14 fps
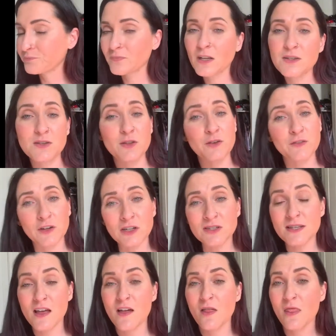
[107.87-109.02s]
So the first
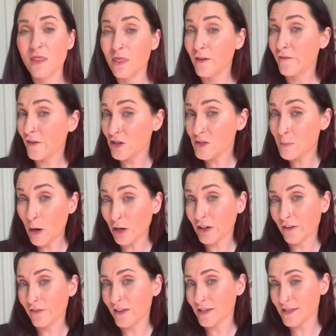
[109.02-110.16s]
part
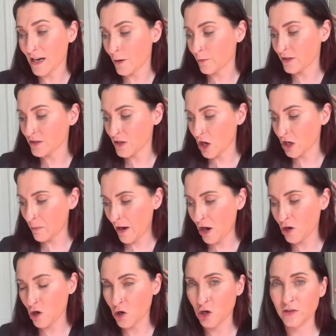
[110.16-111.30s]
of this I want to talk about
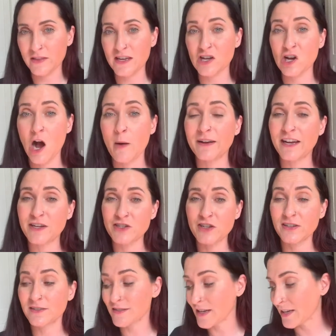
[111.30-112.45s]
are the
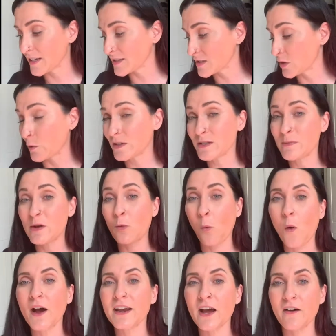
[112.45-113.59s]
accommodations, and it's going to be
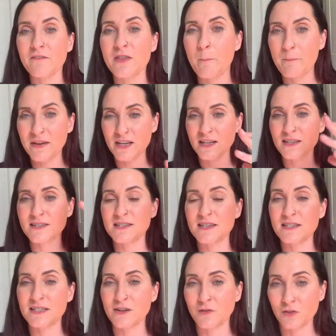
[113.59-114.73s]
one of the biggest
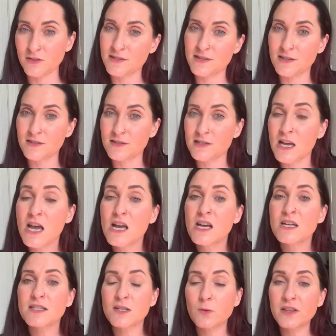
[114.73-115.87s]
differences.
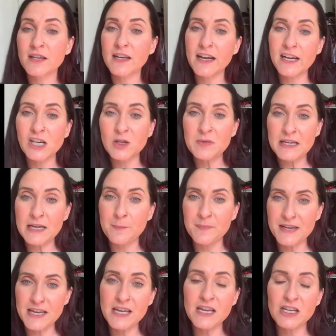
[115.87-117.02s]
So with an
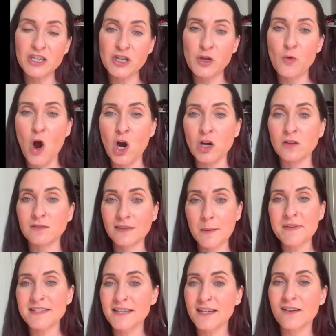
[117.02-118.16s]
Airbnb, you are
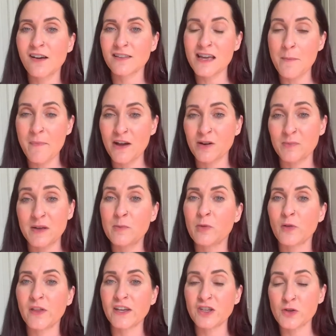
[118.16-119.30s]
limited on the amount of people
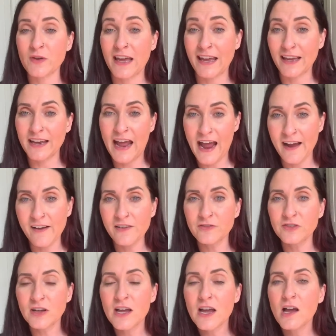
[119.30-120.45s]
that you can have
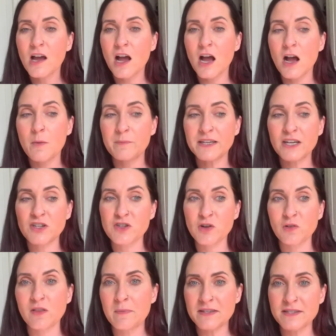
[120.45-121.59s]
because you're
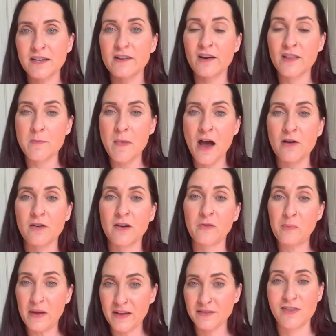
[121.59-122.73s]
limited on the amount of beds